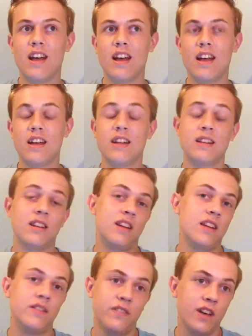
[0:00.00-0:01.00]
And
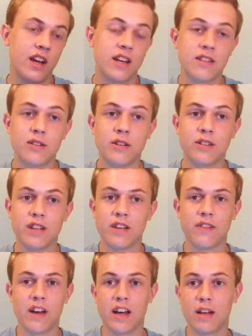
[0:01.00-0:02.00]
if I guess you could say
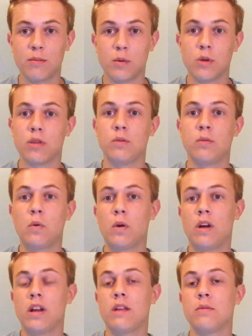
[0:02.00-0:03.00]
if I had more than
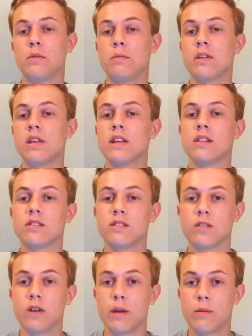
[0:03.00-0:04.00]
one, it would be
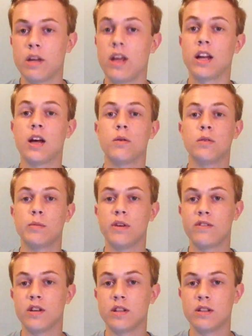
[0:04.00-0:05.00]
Instagram and hanging out with my
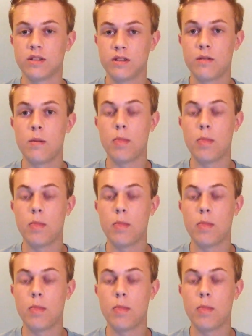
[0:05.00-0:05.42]
friends.